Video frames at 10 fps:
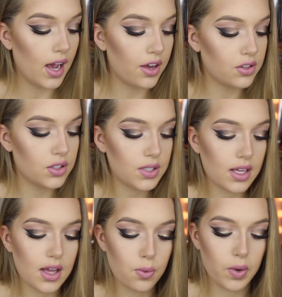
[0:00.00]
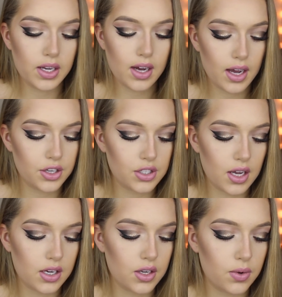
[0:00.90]
I also take that white
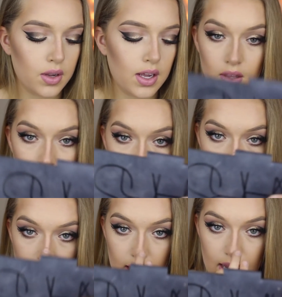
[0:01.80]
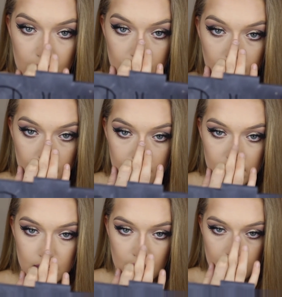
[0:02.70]
eyeshadow, and you can
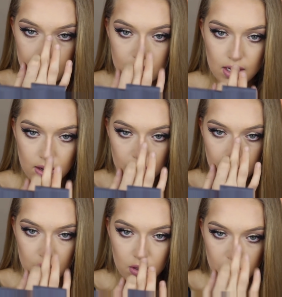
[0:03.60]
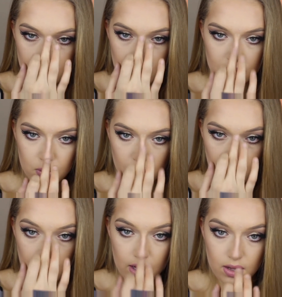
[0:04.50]
just take it down your nose as
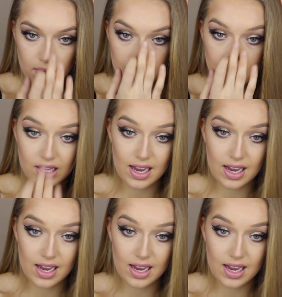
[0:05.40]
well if you'd